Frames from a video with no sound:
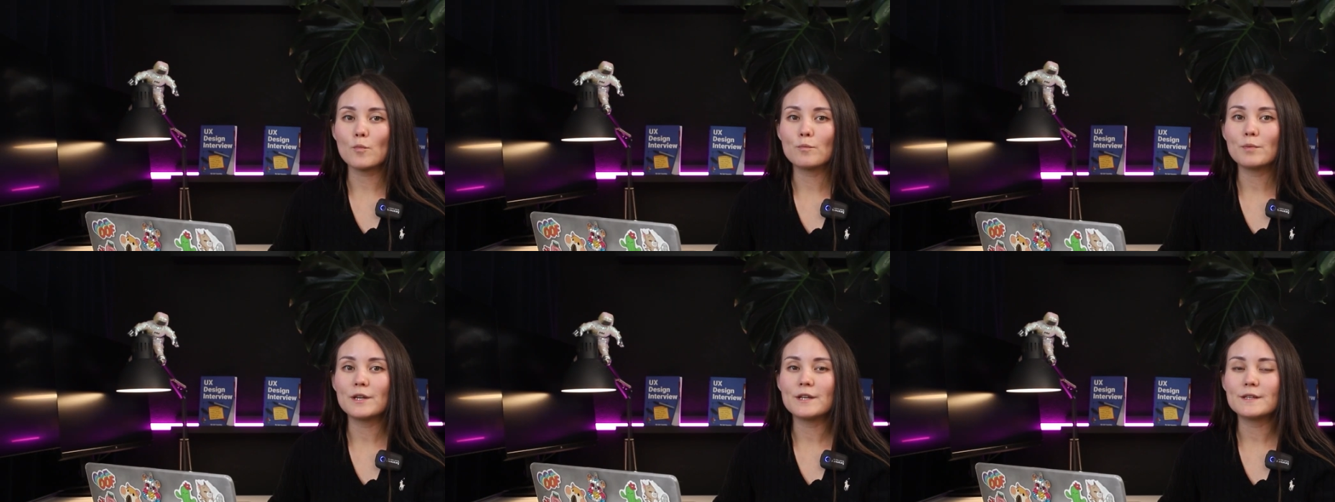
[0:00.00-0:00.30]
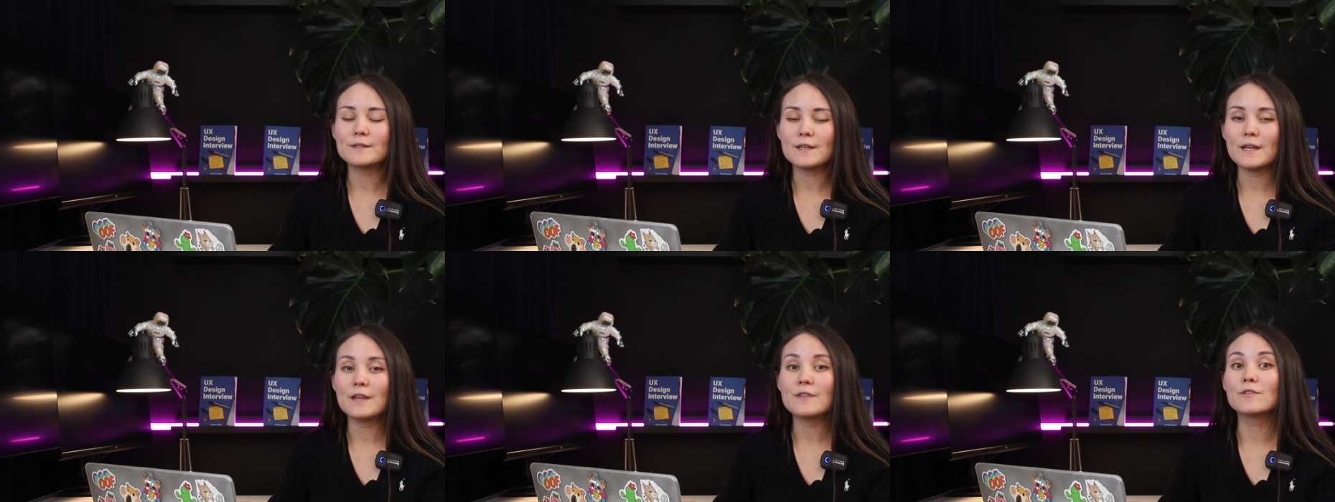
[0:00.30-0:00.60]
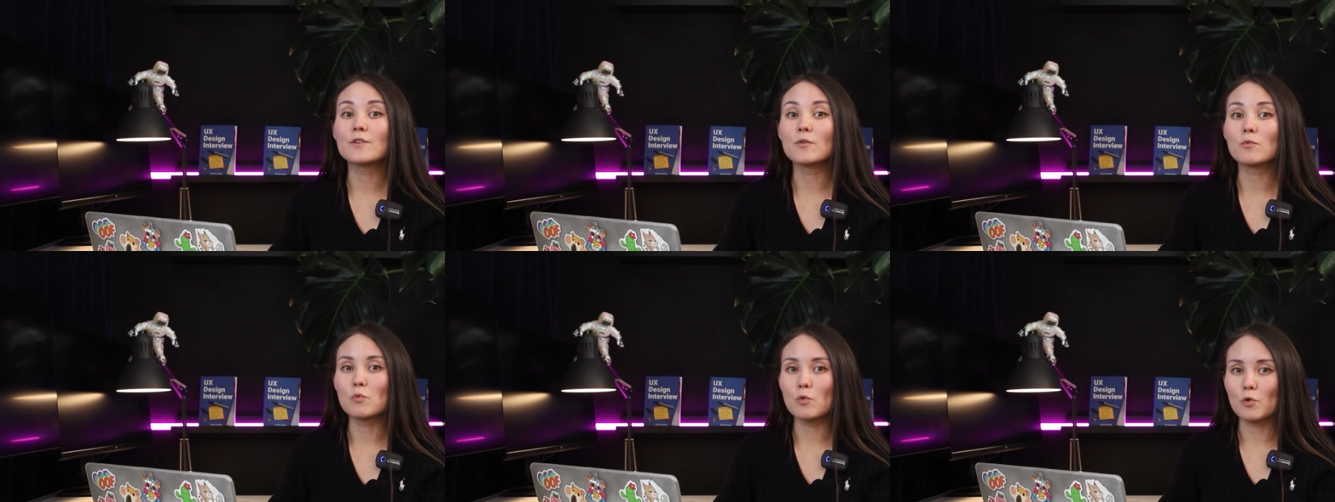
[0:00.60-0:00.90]
companies
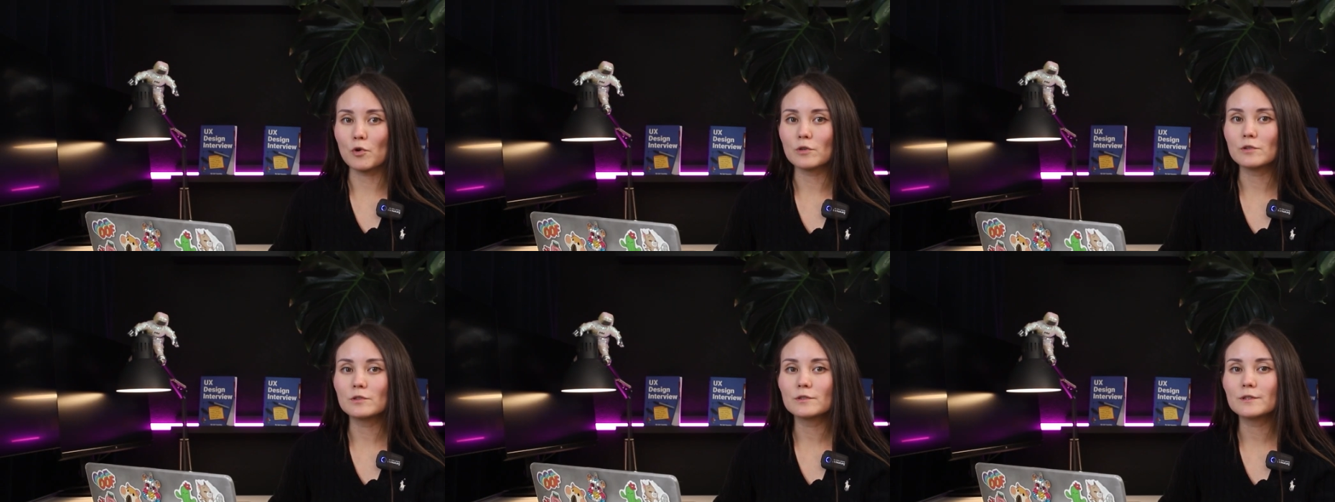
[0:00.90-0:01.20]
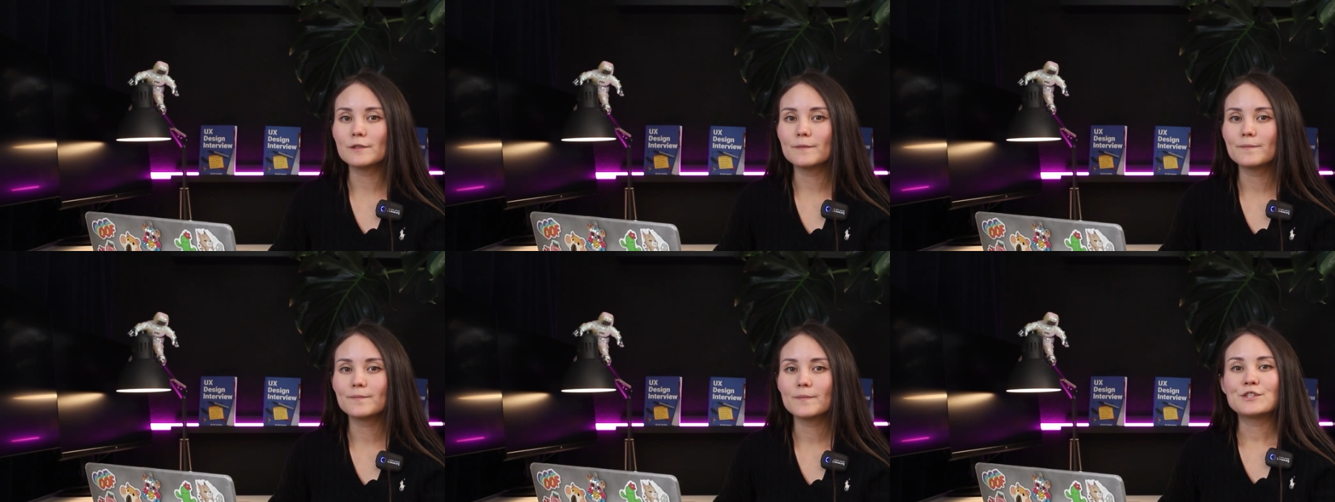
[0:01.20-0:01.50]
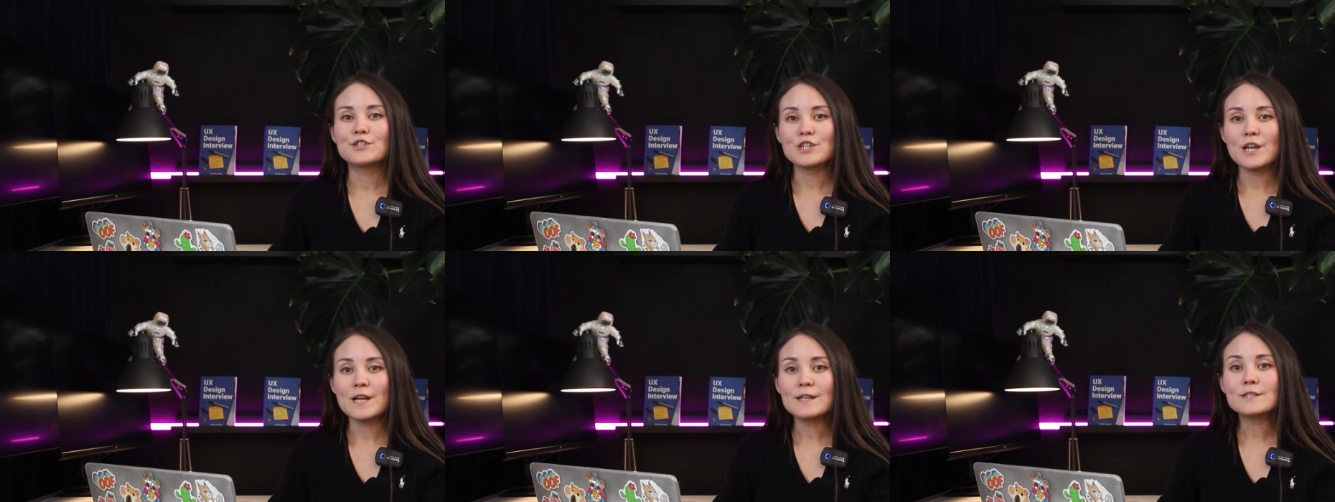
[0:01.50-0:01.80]
in the world, a
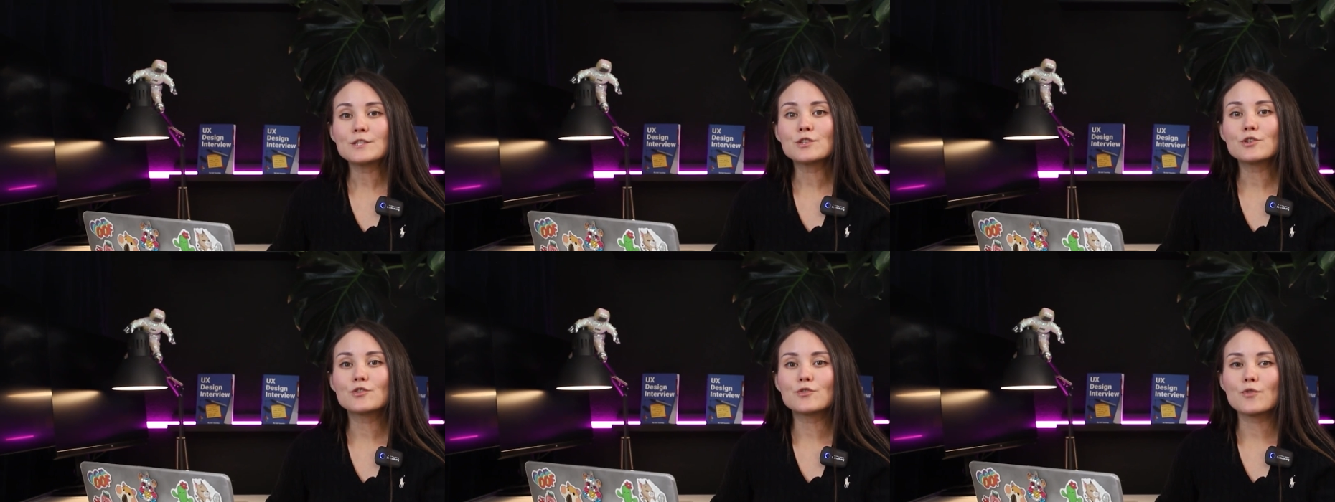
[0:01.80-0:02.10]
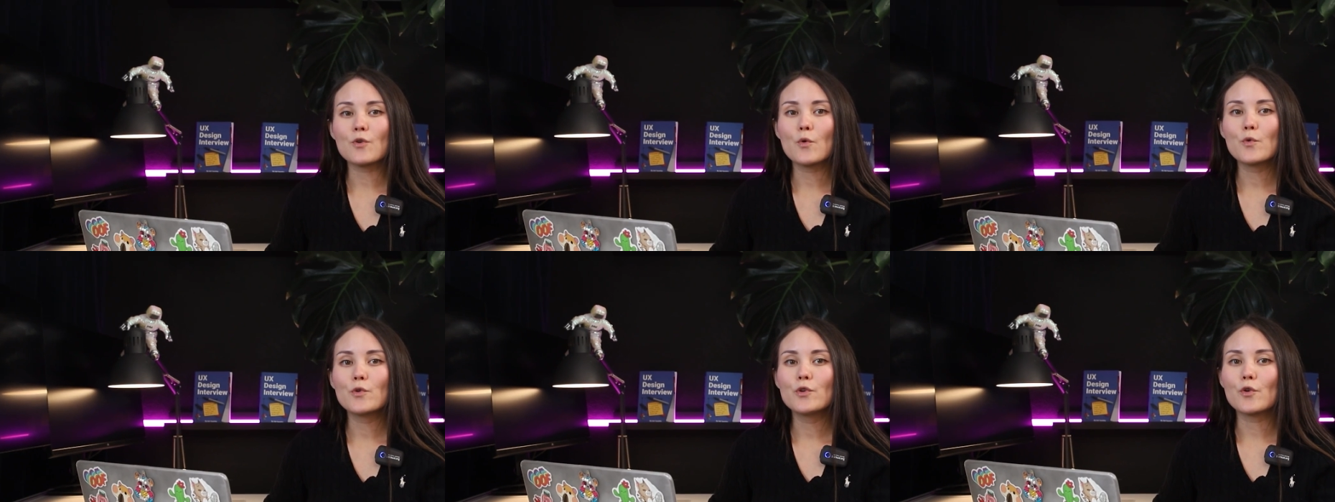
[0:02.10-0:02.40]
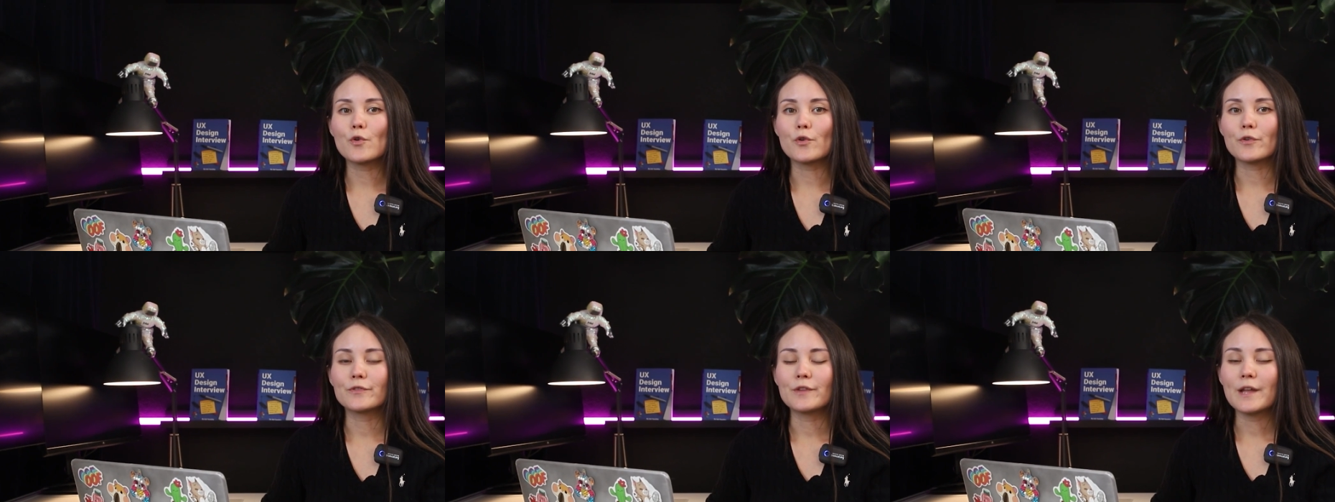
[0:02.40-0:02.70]
chance to grow
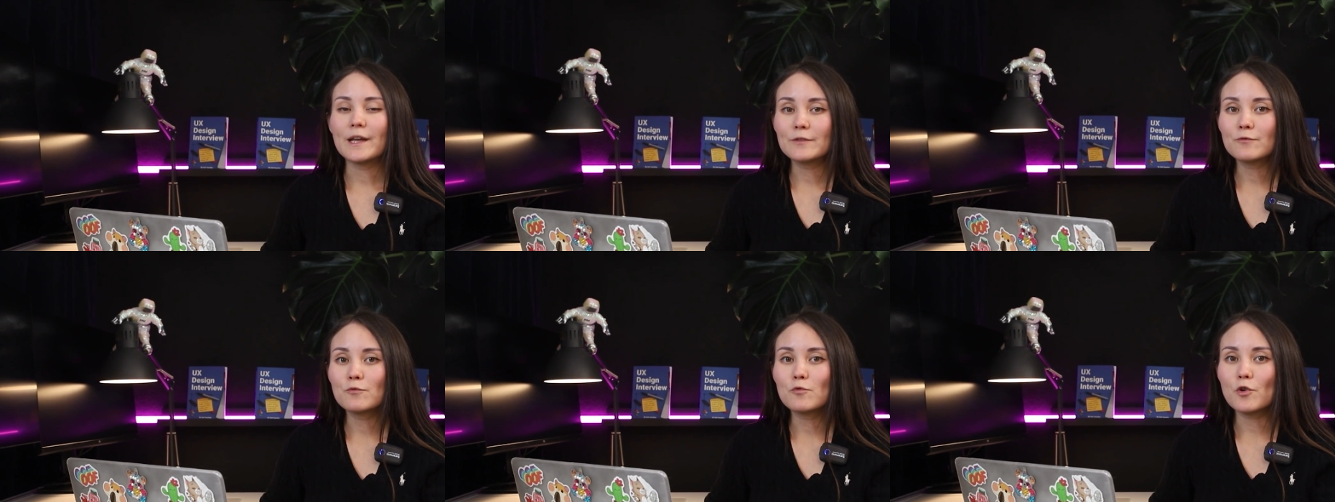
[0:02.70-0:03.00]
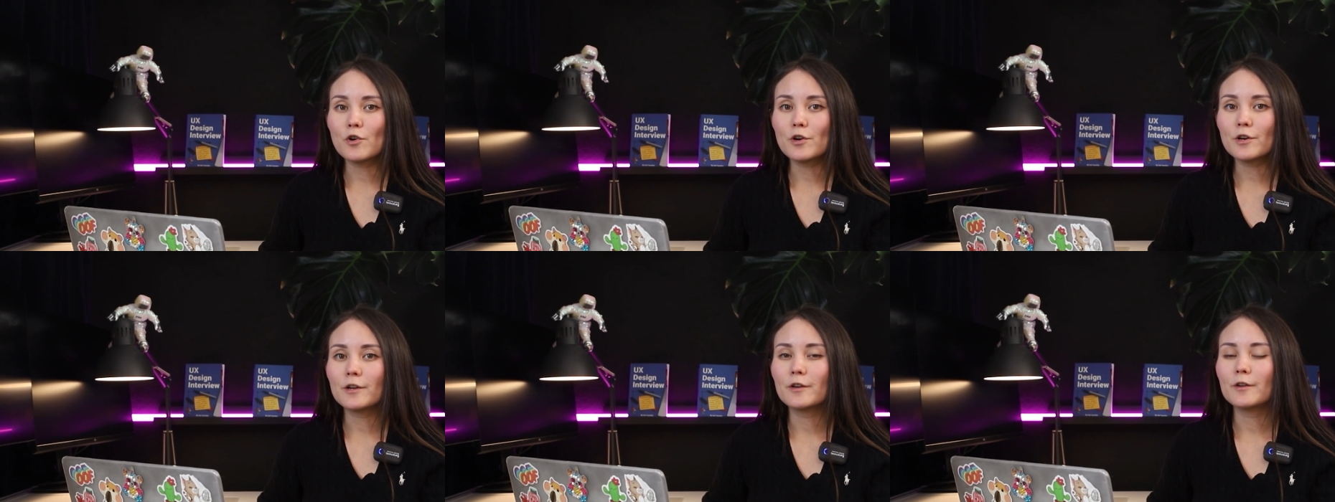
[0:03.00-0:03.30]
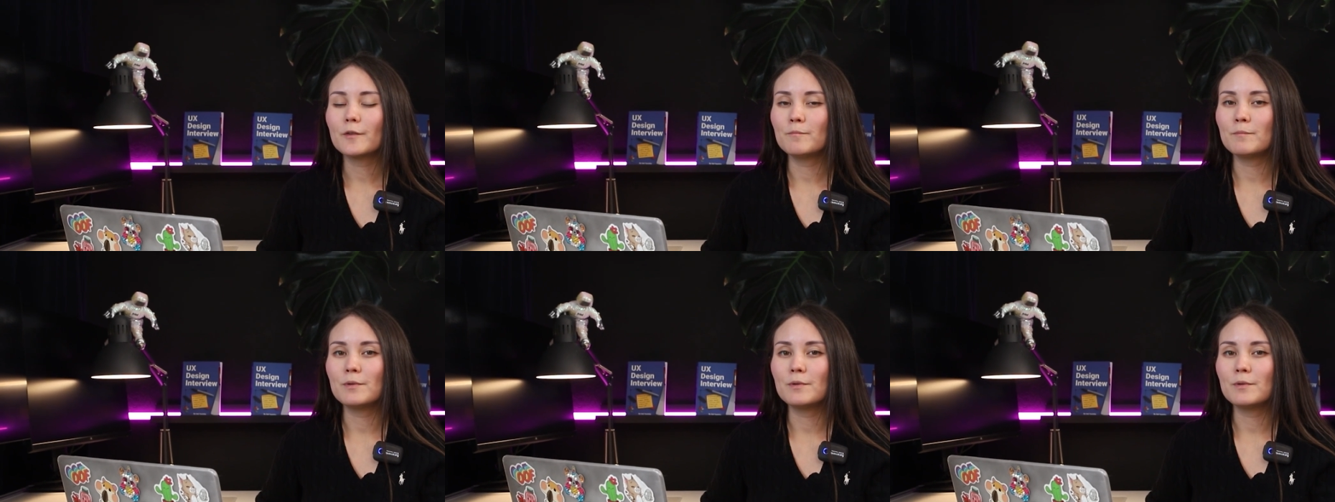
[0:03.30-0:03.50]
your network,